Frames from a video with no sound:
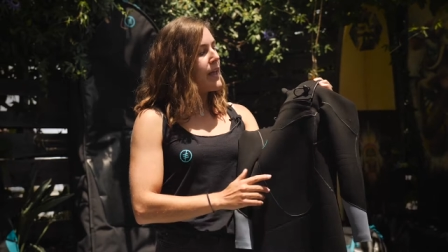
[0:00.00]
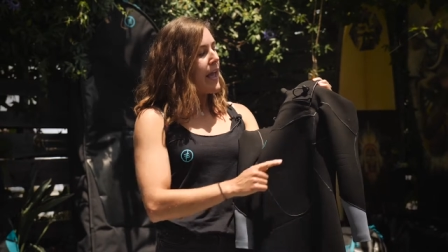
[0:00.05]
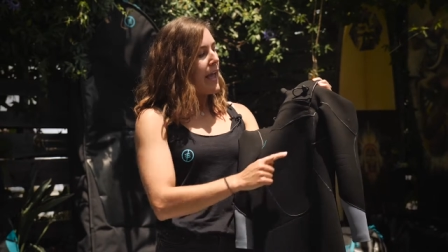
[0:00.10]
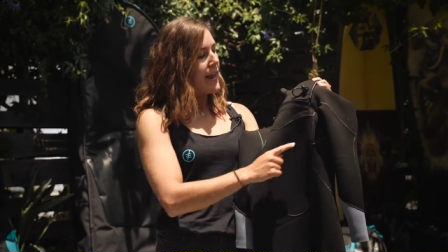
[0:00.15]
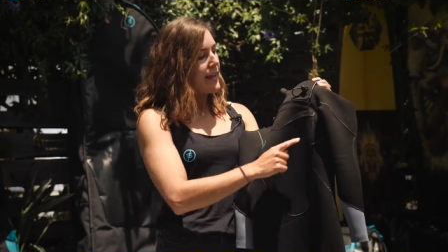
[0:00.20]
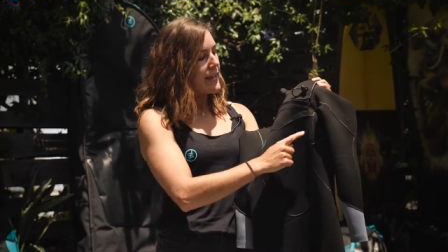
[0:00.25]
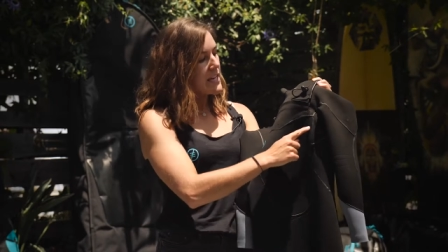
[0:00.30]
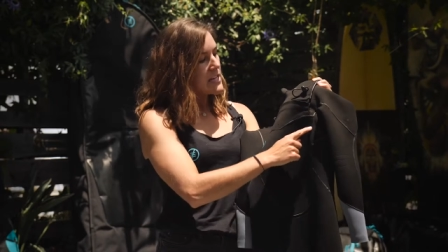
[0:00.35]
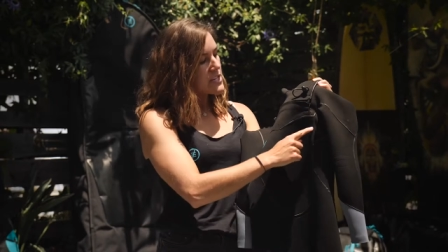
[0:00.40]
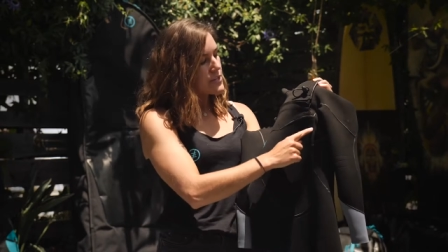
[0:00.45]

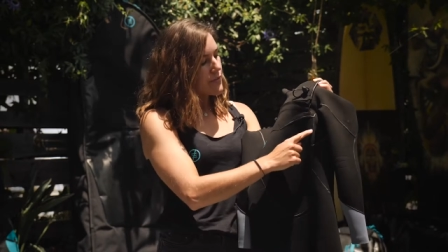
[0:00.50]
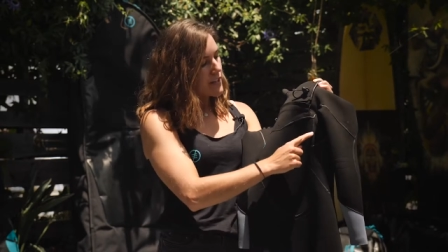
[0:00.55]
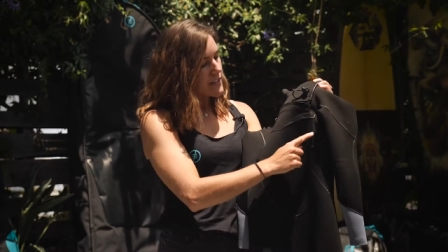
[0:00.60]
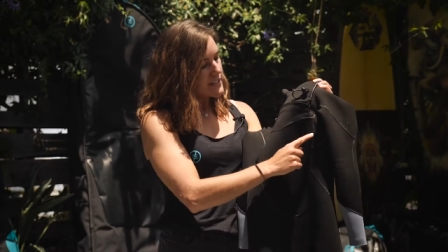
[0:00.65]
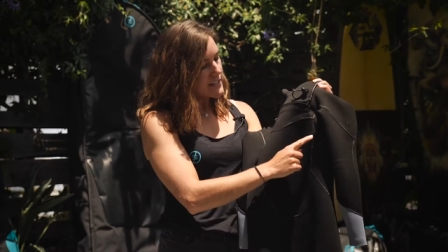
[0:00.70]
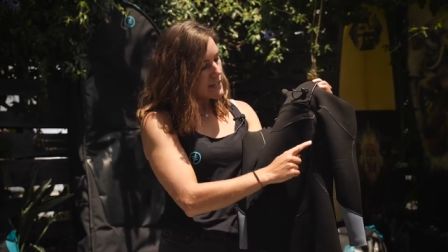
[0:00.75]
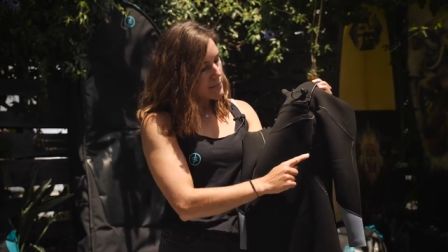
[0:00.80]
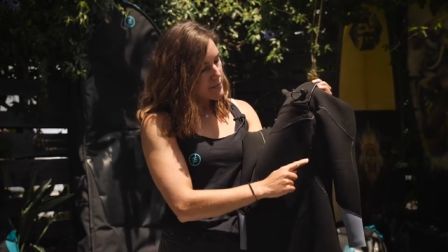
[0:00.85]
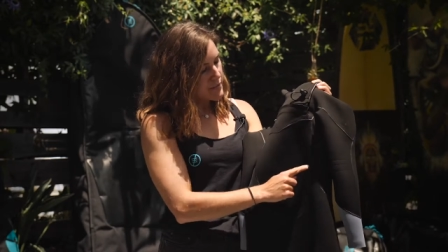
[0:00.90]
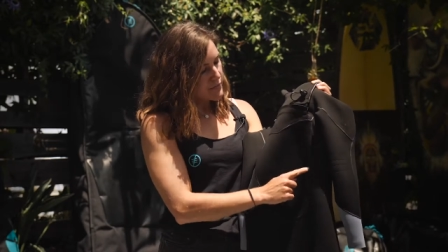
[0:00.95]
And each of our
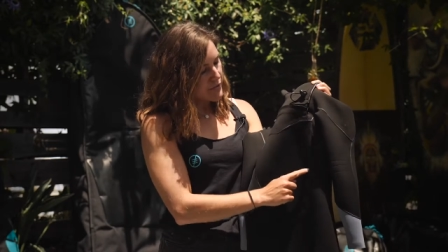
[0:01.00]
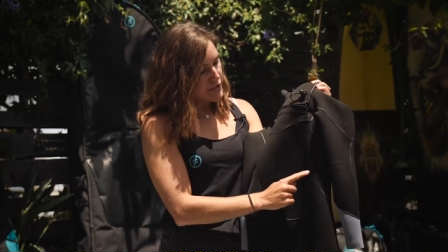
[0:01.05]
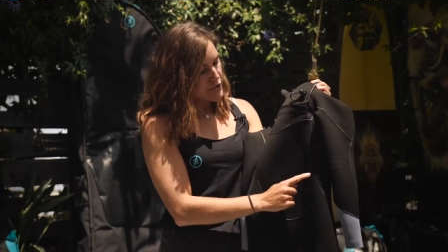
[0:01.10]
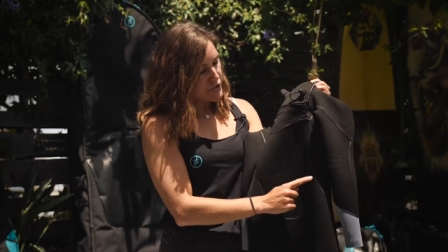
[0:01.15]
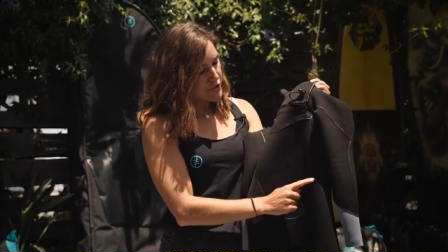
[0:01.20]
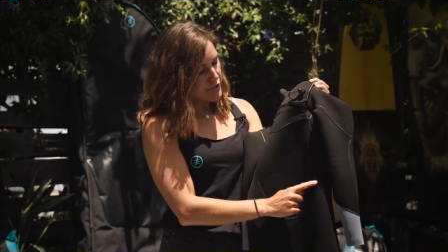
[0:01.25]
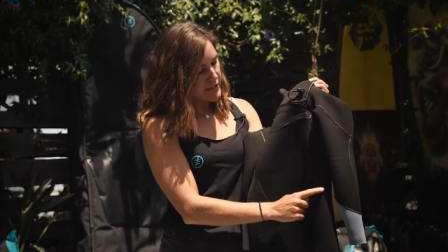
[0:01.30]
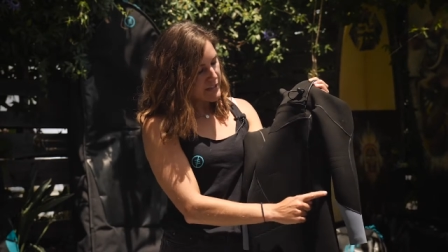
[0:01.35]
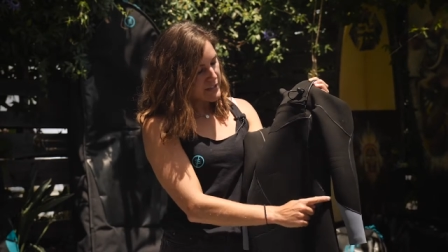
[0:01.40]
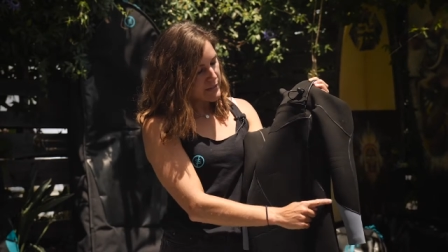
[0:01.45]
seams
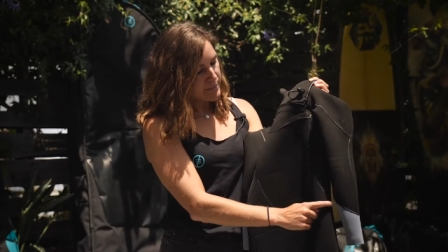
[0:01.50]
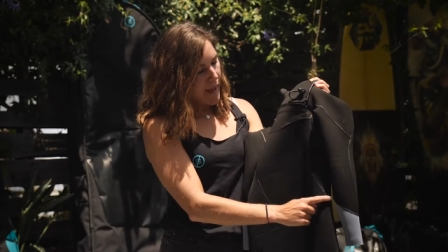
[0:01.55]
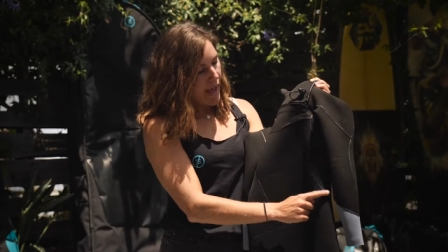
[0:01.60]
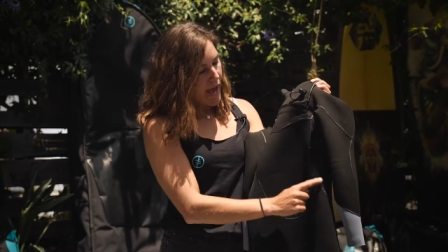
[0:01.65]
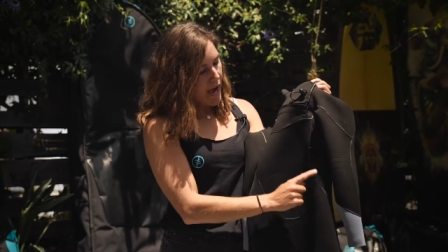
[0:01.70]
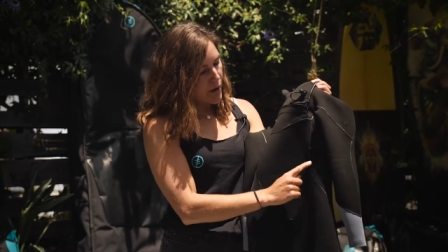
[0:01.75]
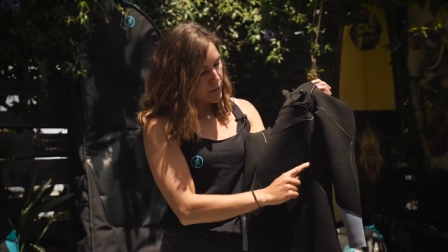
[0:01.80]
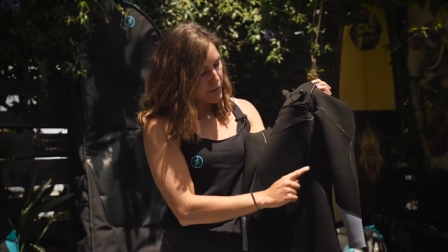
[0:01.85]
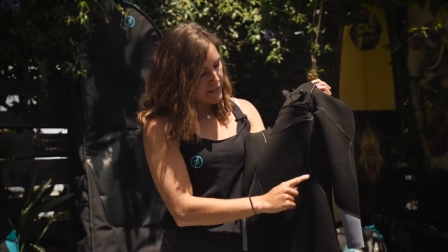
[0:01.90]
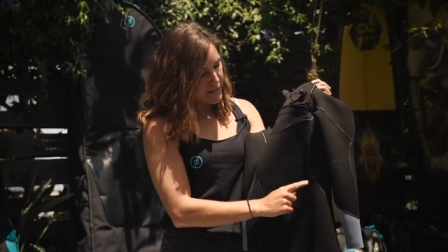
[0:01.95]
features this
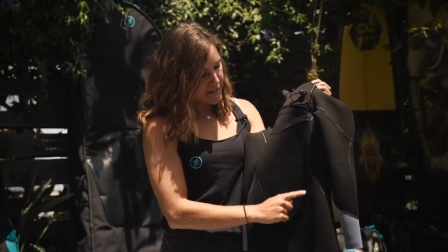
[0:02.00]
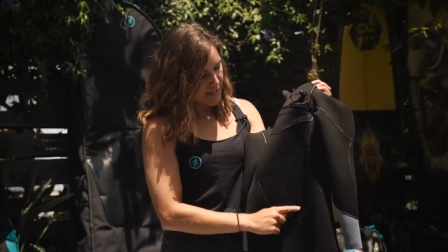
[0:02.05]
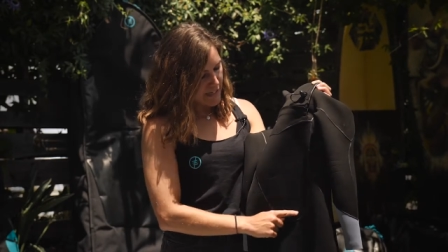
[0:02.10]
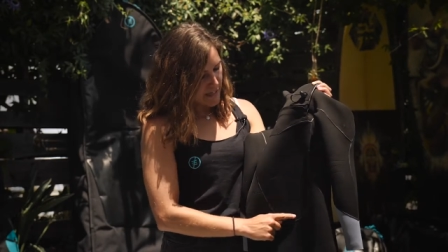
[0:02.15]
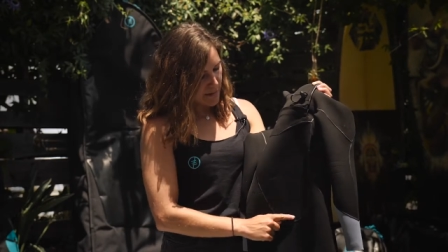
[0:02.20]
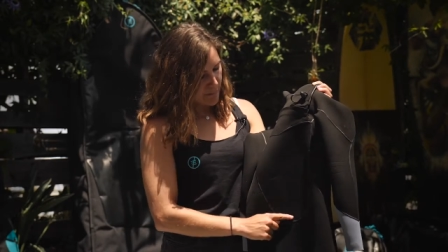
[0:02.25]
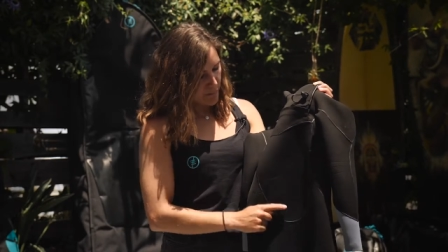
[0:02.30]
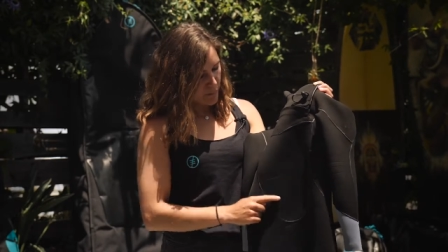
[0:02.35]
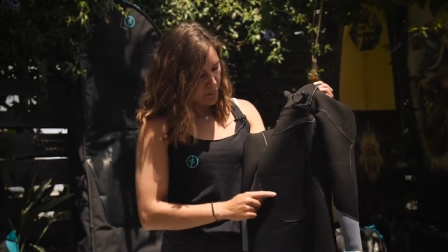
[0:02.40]
power seam,